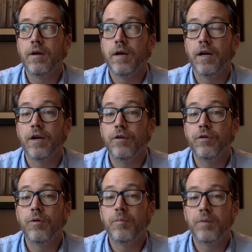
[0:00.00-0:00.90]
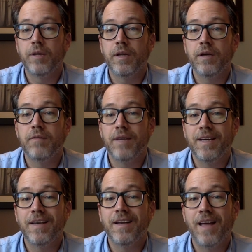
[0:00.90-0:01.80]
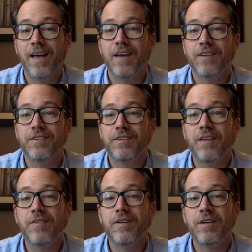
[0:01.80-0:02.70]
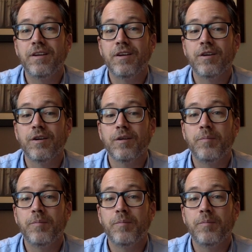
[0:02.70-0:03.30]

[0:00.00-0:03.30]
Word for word: And I don't believe in a seven year